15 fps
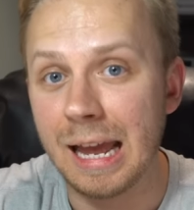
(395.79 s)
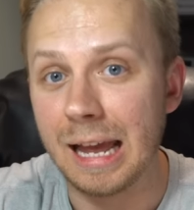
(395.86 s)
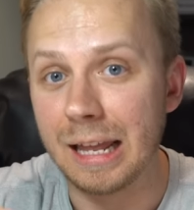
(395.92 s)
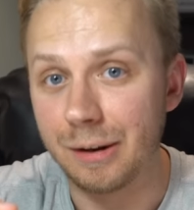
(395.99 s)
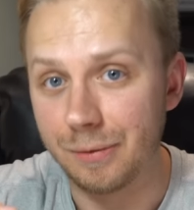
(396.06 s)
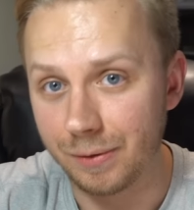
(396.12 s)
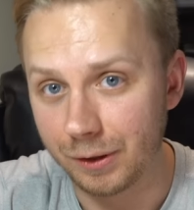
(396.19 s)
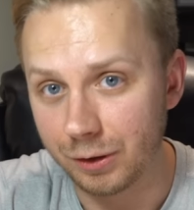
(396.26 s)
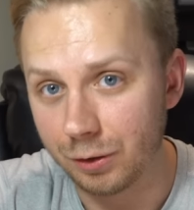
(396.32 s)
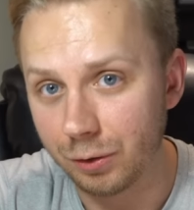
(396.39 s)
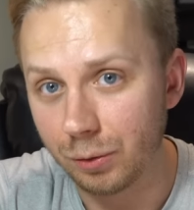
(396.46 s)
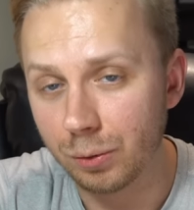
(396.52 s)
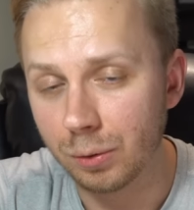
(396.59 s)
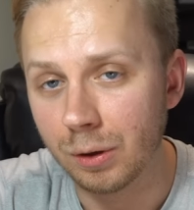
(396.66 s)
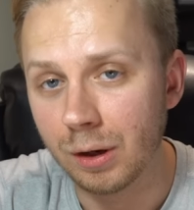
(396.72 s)
And if I
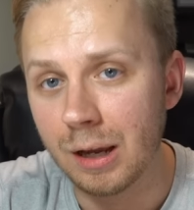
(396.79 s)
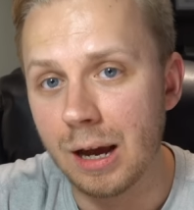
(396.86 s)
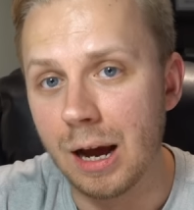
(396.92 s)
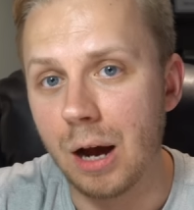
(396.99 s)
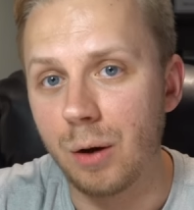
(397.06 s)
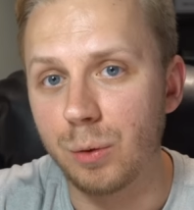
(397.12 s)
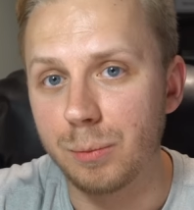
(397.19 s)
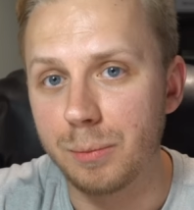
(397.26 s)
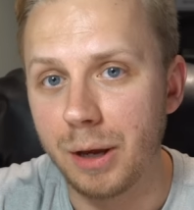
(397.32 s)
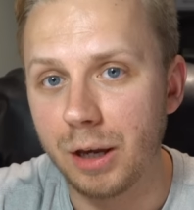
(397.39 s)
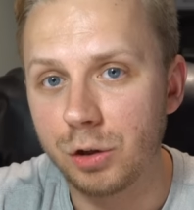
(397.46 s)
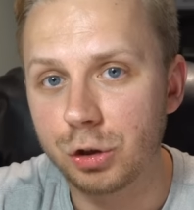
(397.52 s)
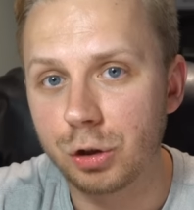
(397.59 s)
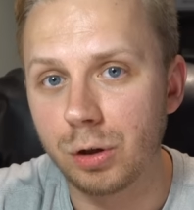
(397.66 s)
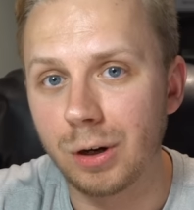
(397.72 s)
do, I will
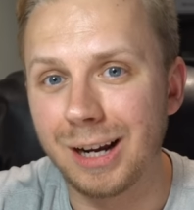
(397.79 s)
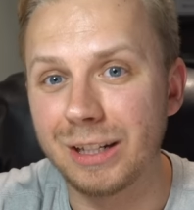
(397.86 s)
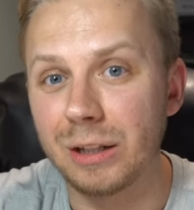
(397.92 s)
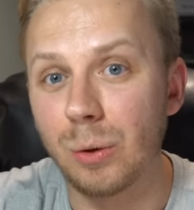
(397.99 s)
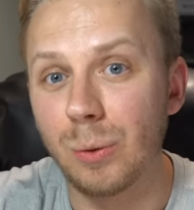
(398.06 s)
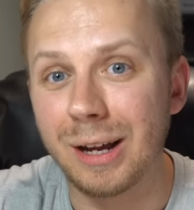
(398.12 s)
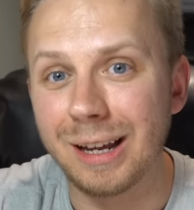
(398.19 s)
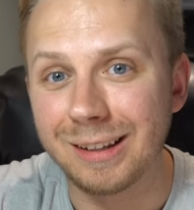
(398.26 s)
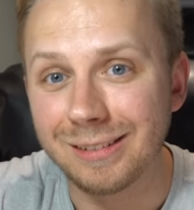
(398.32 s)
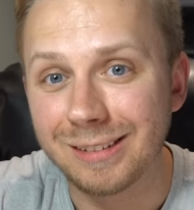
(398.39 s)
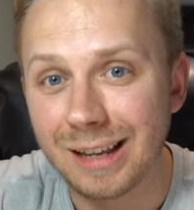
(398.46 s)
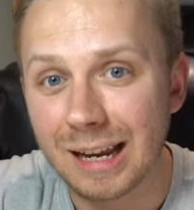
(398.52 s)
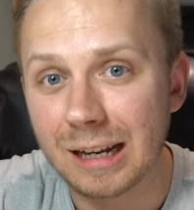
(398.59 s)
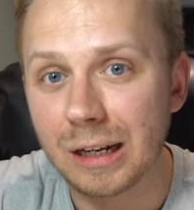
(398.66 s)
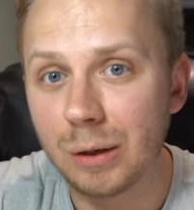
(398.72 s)
make sure I know
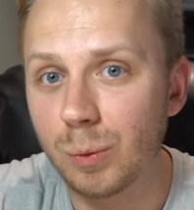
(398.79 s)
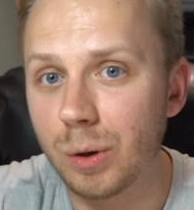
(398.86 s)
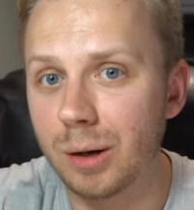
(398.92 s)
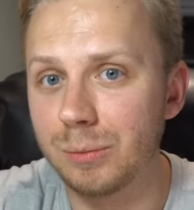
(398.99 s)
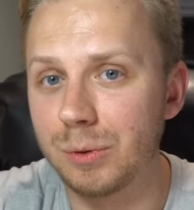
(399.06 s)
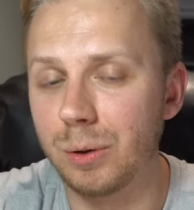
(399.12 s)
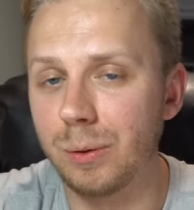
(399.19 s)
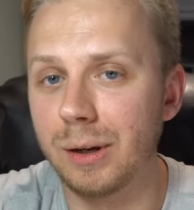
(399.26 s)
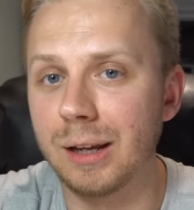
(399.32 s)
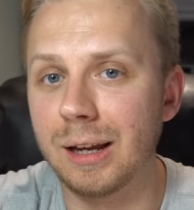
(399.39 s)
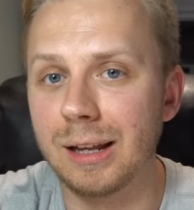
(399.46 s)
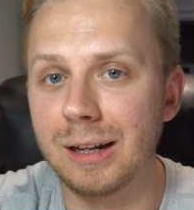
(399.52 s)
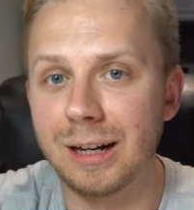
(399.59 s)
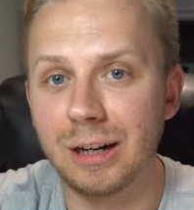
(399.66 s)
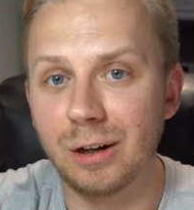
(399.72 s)
exactly what I'm doing
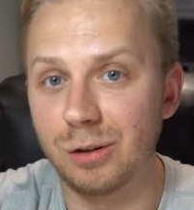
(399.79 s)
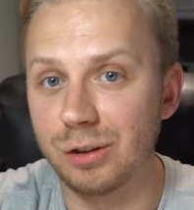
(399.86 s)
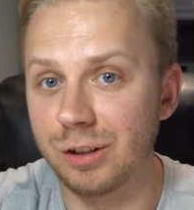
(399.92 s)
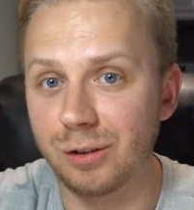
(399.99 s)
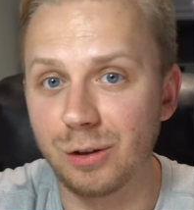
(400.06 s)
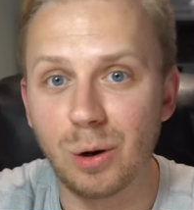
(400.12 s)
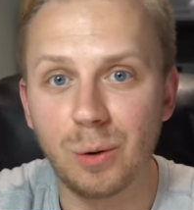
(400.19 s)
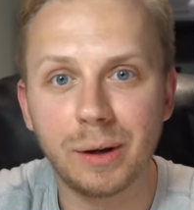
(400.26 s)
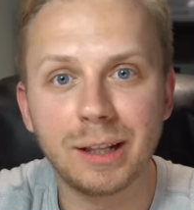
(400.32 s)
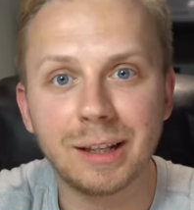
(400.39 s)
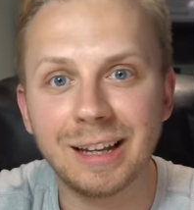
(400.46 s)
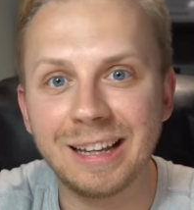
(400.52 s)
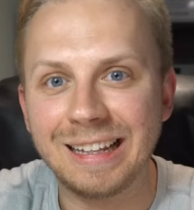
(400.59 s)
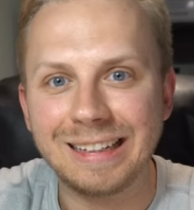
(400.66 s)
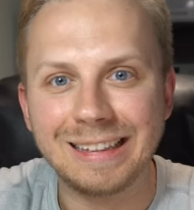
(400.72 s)
and I don't just go in
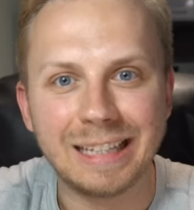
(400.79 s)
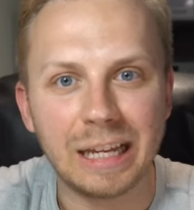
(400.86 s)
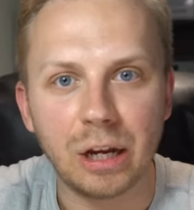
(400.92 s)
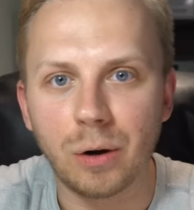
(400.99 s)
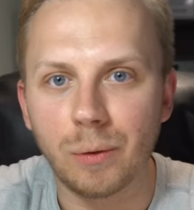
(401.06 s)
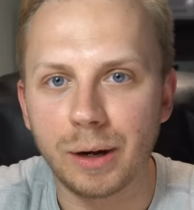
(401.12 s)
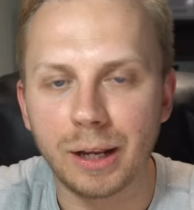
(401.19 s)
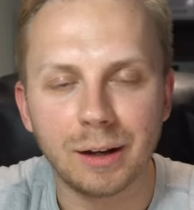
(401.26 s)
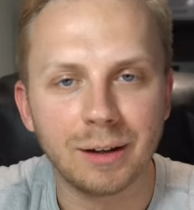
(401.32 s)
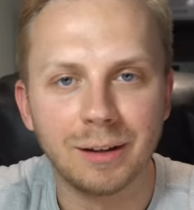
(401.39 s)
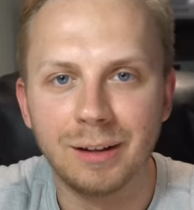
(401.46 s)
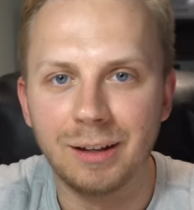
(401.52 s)
tinkering